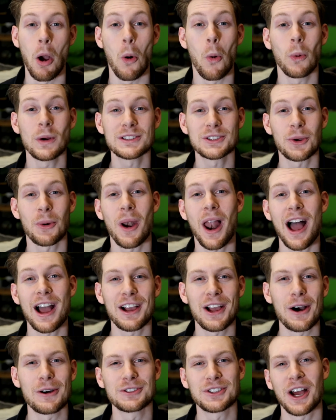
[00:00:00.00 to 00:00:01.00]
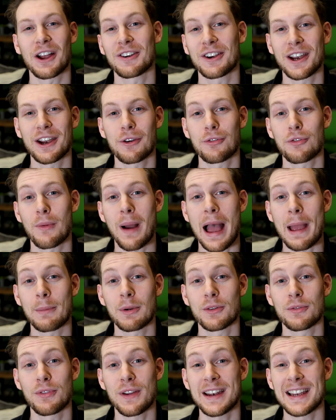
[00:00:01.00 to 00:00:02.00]
What's going on? Coach Hunter here from
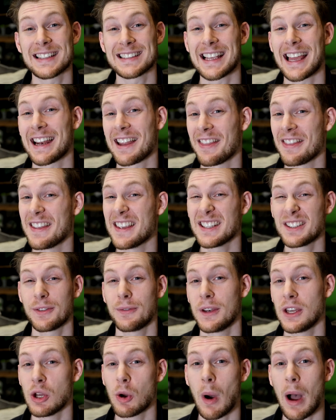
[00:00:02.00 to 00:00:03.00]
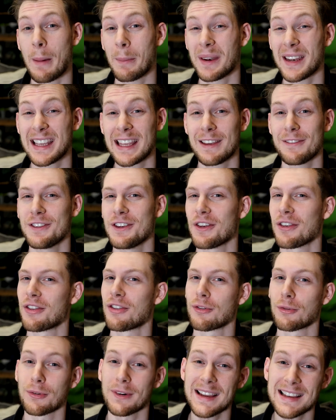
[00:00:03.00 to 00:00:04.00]
Hybrid Fitness, and in this video I'm going to give you
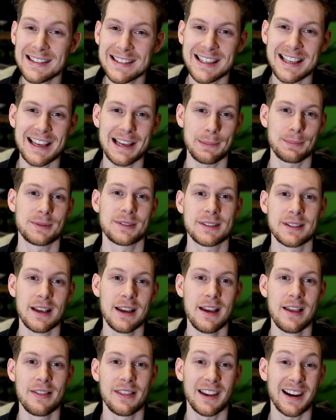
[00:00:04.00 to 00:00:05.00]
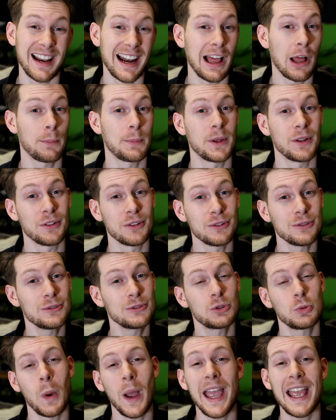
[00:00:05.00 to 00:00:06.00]
3 tips that are going to help you
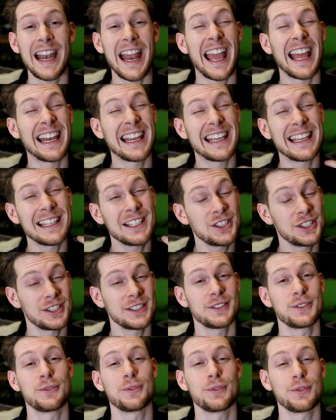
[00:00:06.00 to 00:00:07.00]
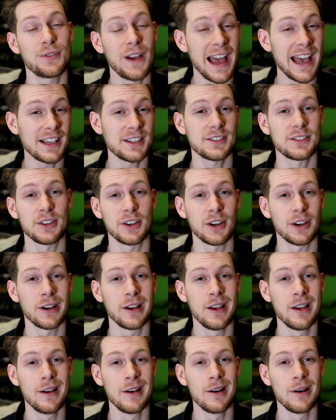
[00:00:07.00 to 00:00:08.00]
lose weight in inches faster
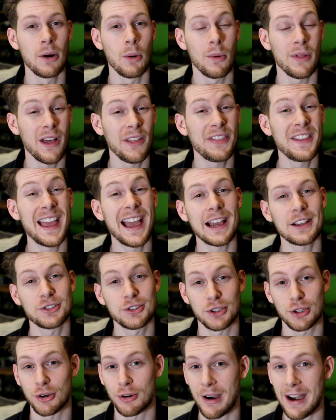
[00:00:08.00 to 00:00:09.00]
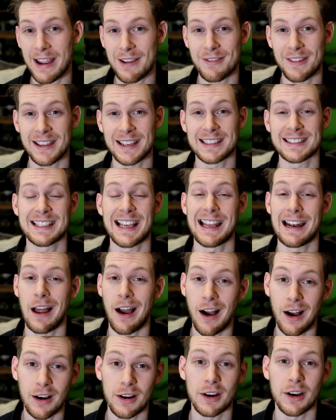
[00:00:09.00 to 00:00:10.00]
without the extra cravings and
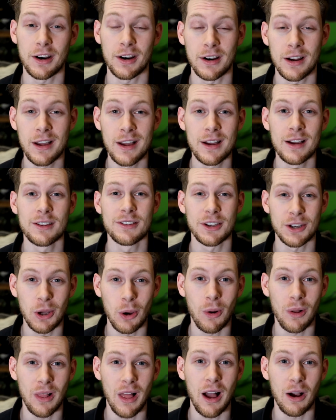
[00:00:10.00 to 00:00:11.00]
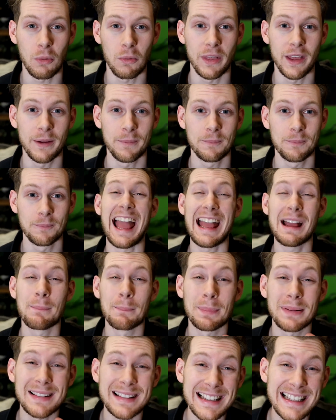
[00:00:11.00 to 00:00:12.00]
hunger to go along with it.
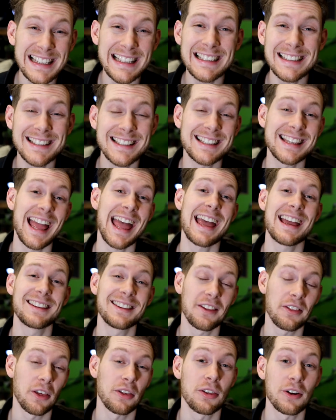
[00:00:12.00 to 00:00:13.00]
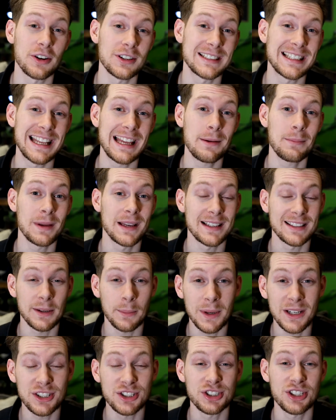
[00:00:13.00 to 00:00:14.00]
And please stay till the 3rd tip, because
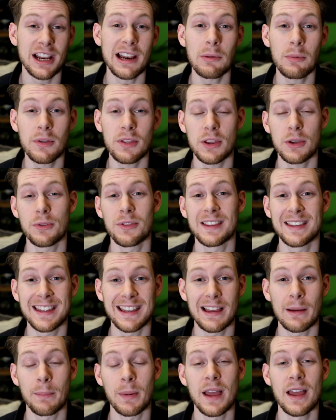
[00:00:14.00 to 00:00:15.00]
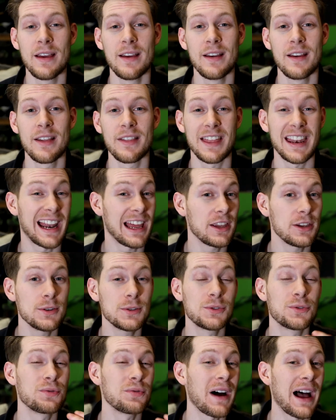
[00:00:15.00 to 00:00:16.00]
I'm going to share with you the tip that I
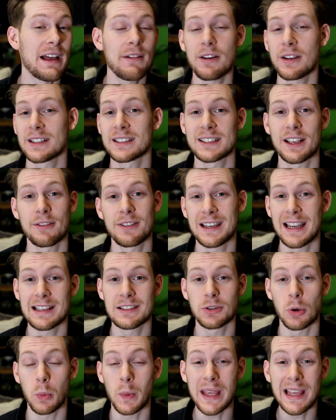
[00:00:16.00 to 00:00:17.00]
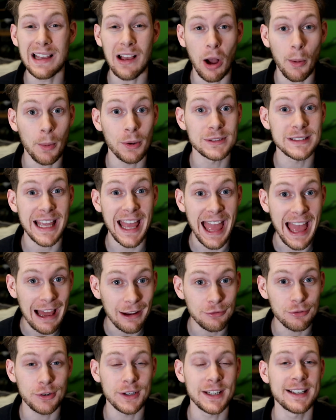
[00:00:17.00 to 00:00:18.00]
use 5 out of 7 days a week, almost
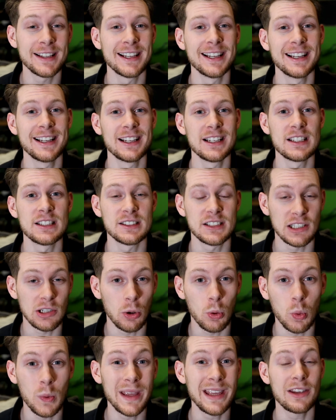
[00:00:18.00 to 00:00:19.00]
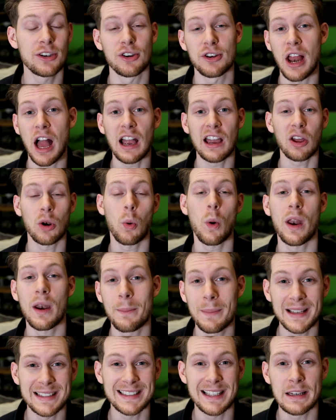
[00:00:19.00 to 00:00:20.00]
every single week. You're not going to want
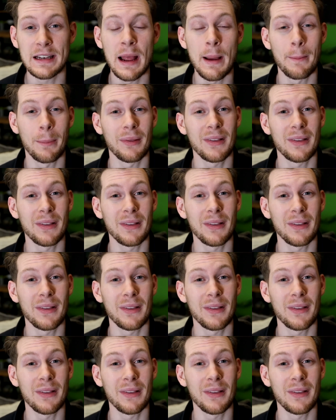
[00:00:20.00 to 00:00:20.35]
to miss it.